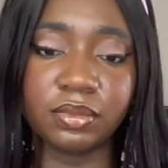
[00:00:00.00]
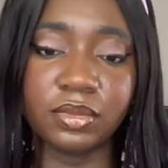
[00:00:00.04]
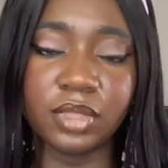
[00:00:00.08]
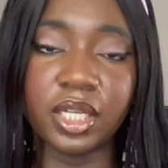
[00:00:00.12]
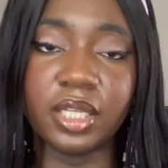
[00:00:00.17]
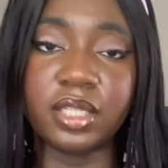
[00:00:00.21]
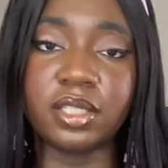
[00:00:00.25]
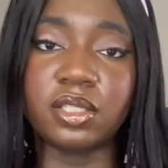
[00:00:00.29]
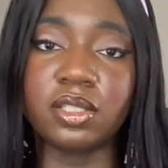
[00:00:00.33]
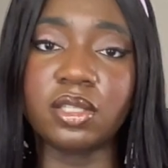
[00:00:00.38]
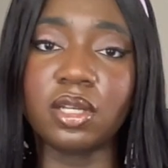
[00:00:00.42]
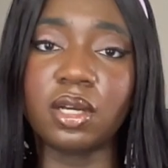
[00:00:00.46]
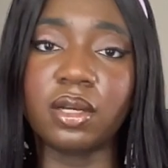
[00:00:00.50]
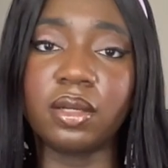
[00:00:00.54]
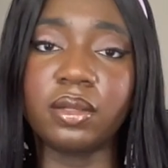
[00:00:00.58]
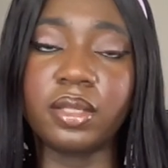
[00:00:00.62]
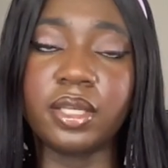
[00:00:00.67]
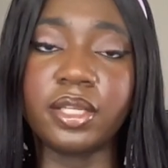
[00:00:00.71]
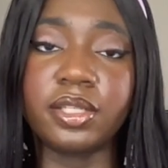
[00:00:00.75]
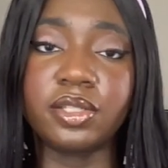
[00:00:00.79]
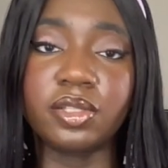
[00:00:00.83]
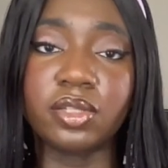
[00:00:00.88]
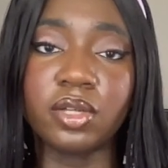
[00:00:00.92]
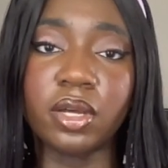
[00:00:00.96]
a
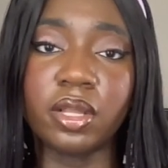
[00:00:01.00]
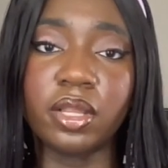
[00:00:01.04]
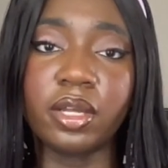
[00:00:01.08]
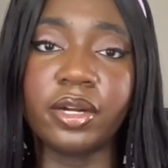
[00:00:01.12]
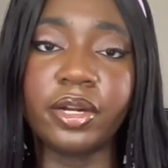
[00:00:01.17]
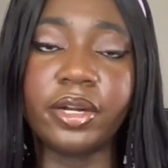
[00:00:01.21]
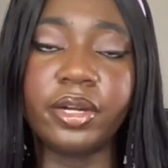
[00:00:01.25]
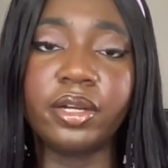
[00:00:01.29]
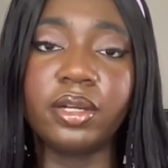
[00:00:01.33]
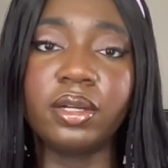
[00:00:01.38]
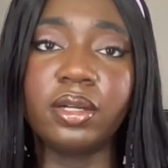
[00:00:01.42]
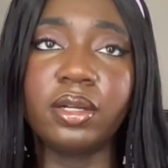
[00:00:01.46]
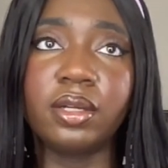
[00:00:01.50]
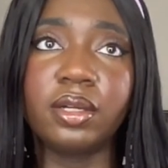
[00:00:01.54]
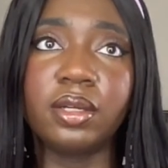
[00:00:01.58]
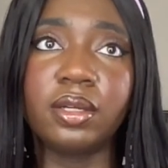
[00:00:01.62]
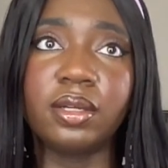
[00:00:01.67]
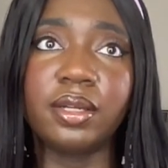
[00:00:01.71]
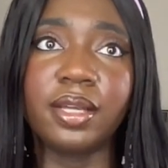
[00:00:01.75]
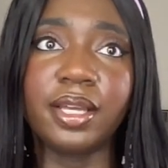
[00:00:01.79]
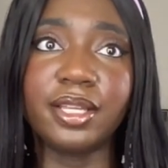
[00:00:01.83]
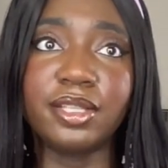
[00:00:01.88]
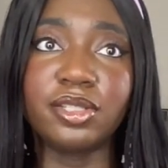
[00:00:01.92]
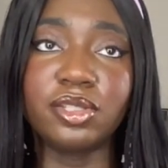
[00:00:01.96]
southern
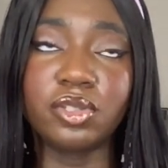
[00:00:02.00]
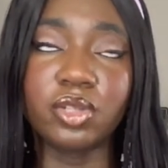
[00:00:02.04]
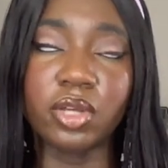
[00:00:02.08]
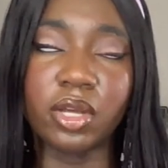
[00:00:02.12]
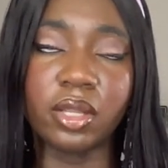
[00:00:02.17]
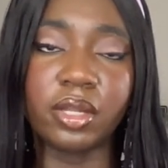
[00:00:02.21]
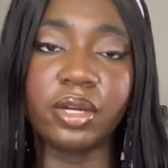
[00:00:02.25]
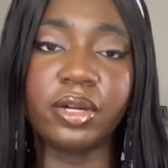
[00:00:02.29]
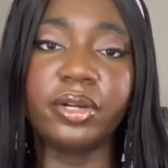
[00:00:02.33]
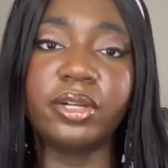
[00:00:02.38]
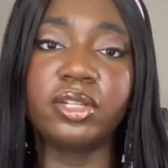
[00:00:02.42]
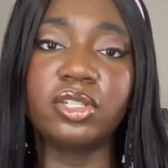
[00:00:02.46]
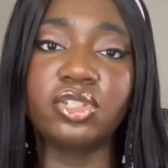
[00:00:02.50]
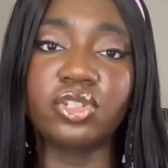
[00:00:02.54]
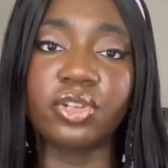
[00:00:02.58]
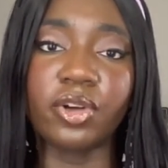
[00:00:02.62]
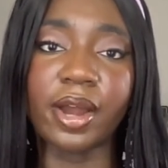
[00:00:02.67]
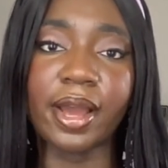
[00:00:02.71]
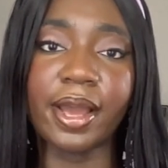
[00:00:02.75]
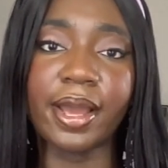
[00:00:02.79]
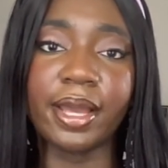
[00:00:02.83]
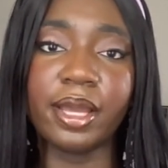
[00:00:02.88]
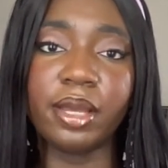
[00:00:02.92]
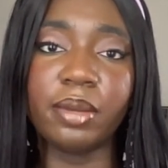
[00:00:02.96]

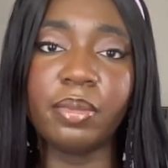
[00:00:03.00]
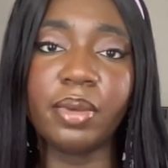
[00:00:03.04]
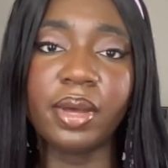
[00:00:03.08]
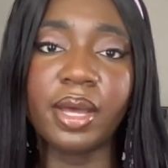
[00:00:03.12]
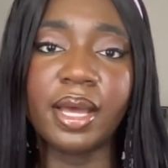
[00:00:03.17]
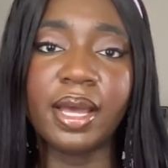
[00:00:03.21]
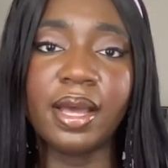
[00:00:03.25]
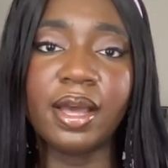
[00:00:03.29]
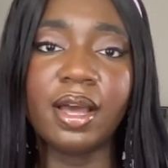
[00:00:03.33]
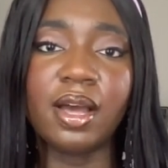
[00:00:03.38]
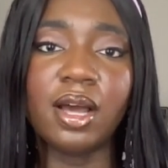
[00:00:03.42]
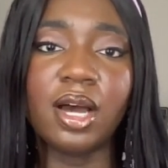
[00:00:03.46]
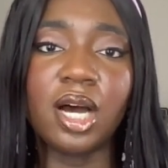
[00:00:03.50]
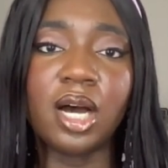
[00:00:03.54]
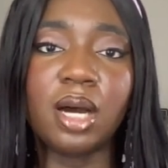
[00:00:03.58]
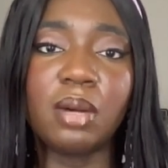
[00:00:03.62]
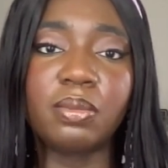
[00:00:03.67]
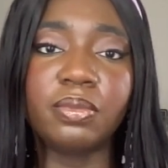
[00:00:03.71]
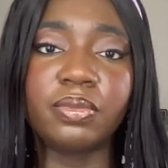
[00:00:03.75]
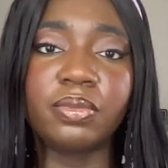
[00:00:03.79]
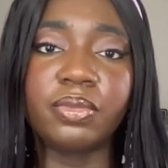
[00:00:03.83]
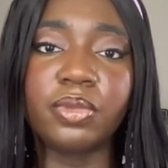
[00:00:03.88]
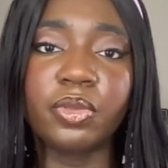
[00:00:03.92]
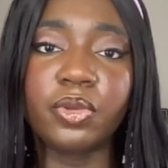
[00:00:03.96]
tribe,
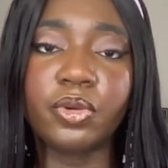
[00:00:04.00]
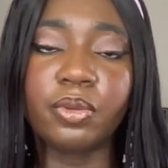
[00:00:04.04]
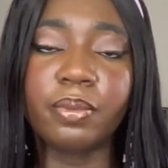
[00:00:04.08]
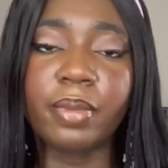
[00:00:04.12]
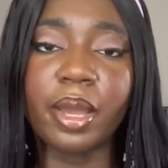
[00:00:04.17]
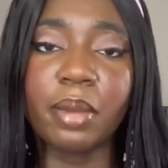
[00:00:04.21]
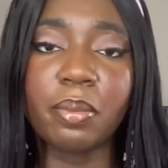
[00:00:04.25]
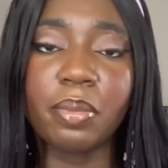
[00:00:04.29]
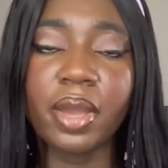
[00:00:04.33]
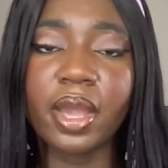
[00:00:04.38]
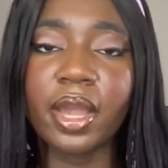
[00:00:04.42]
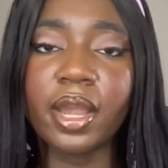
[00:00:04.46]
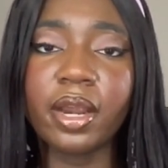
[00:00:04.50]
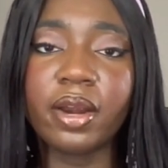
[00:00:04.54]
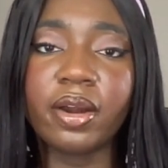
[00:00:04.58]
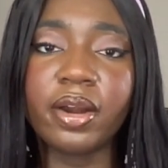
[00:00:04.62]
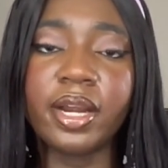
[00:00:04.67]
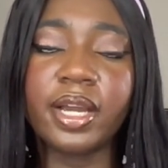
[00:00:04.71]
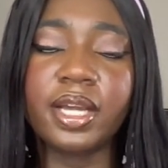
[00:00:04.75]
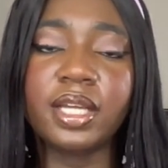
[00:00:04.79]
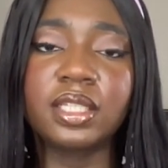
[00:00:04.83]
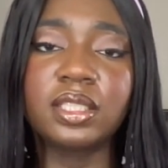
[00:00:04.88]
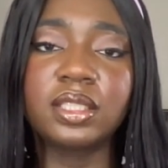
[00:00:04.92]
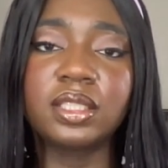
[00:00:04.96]
through my
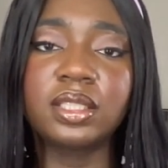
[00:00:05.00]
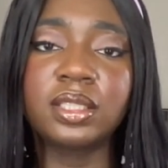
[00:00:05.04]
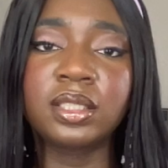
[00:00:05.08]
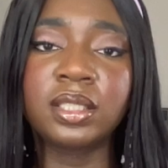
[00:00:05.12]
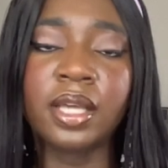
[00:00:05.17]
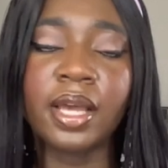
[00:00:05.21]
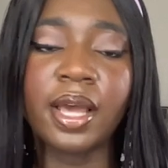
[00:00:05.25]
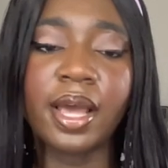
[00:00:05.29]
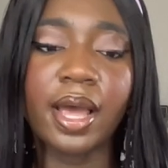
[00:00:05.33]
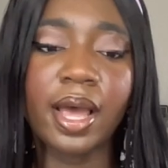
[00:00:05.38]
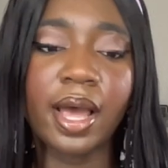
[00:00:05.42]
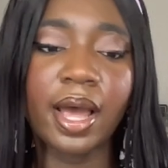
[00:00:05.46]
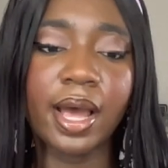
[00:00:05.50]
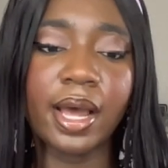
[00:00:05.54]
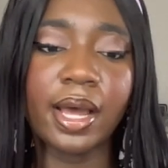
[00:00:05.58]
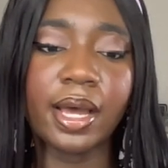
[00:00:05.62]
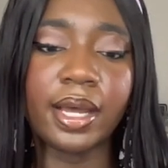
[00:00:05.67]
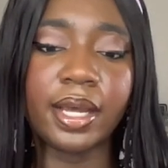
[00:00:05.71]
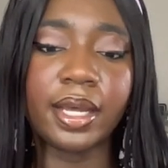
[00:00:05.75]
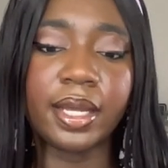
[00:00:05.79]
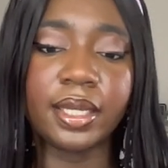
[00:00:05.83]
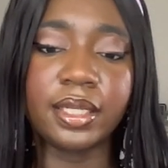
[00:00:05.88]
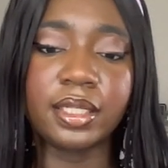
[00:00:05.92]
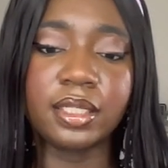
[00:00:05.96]
parents
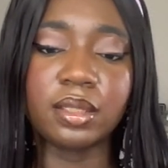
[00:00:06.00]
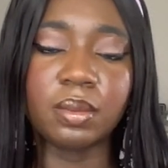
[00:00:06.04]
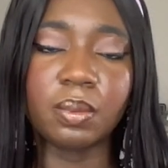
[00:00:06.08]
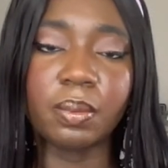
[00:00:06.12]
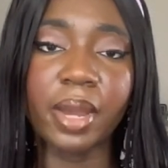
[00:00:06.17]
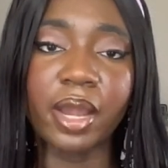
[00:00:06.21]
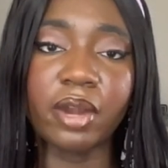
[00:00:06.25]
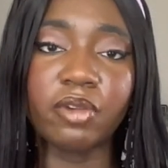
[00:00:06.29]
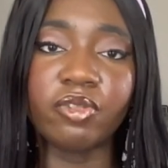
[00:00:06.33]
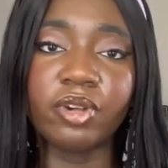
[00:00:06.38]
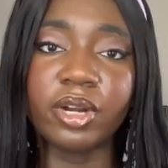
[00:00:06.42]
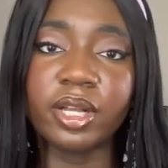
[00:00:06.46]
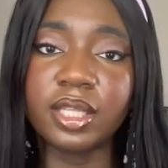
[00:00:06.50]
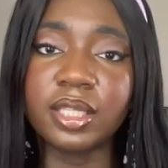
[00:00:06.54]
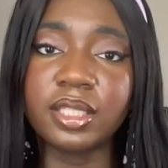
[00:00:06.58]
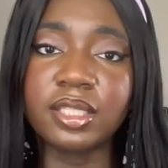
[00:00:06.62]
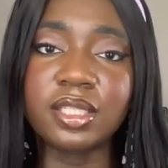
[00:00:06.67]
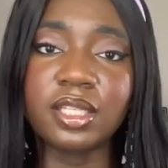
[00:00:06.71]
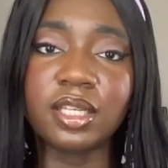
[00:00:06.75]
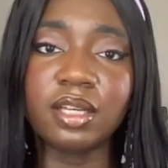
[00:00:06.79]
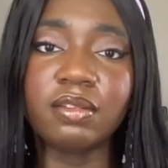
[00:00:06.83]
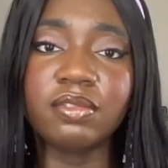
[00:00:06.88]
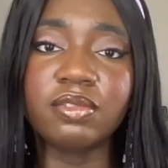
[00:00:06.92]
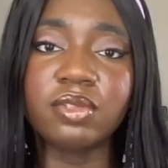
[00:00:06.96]
and my
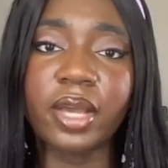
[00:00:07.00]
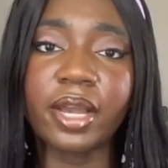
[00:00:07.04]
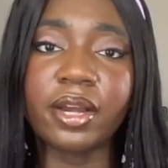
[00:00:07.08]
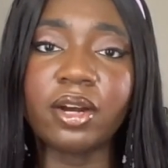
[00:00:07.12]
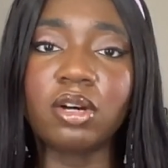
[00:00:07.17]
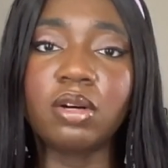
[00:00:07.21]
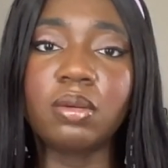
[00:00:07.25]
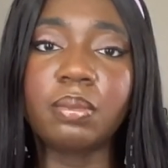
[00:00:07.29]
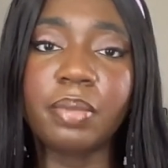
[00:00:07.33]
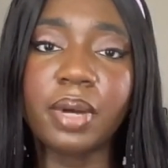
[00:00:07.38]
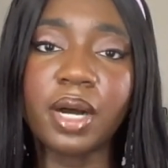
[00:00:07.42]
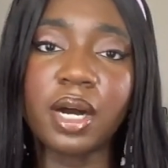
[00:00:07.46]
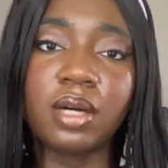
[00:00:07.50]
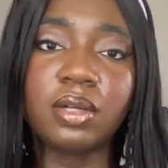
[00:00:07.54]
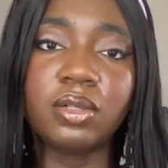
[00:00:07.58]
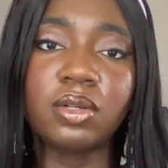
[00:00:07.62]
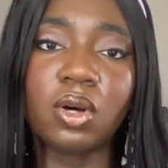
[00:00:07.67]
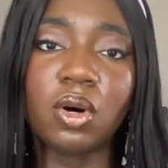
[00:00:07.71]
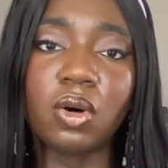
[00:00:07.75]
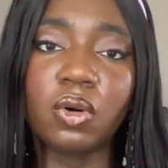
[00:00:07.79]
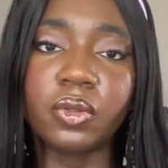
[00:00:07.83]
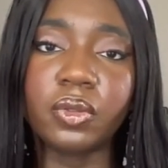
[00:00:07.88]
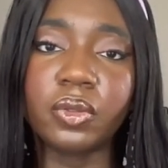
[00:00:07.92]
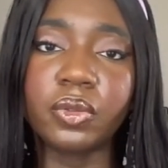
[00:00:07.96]
relatives. I compiled
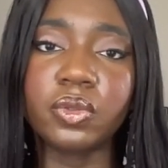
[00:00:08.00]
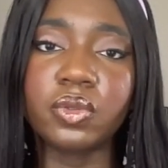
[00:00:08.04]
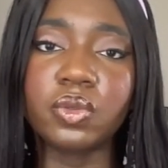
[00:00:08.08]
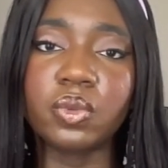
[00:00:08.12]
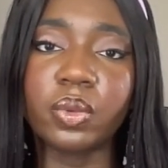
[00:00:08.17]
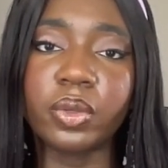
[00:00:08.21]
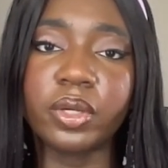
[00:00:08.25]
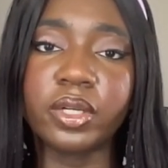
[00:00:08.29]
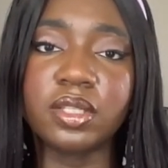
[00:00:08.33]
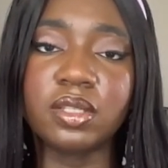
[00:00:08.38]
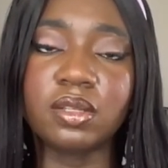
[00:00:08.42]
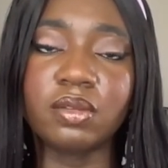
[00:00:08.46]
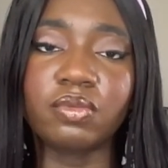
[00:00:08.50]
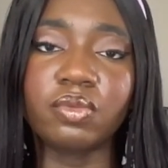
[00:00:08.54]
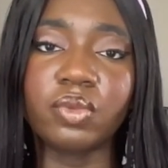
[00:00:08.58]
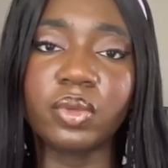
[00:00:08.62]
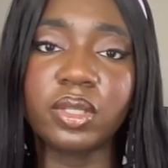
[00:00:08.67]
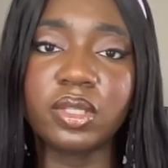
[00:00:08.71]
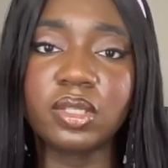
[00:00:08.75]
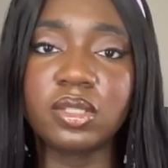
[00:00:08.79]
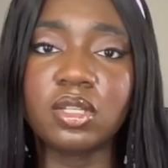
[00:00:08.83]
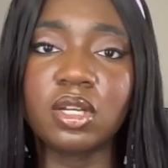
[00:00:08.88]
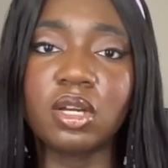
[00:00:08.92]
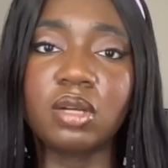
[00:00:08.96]
all those words of
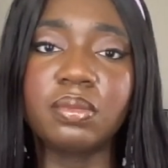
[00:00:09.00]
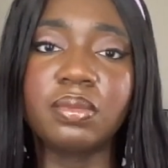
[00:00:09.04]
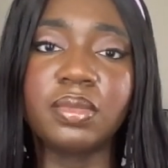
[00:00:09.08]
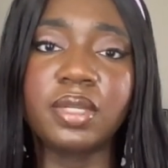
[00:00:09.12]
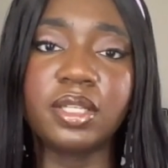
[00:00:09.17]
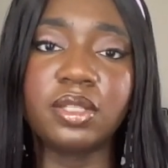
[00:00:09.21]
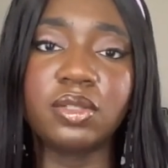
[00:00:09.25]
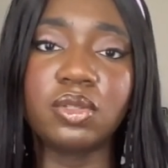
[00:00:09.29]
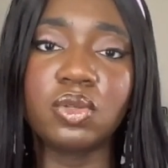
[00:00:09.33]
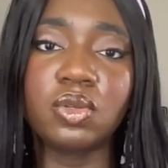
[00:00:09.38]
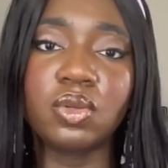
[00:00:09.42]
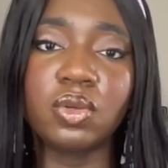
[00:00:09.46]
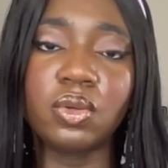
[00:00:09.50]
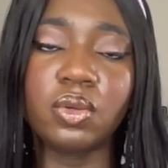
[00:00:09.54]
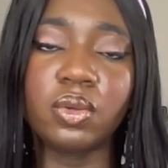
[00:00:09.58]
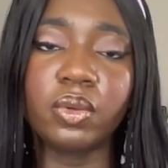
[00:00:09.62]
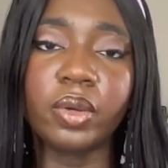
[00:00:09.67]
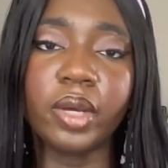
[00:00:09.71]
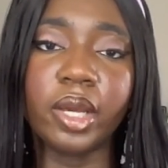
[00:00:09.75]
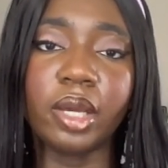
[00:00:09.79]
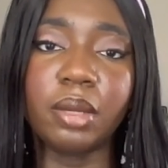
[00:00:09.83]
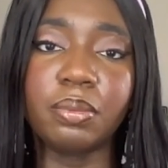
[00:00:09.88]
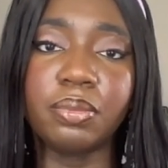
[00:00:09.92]
wisdom into a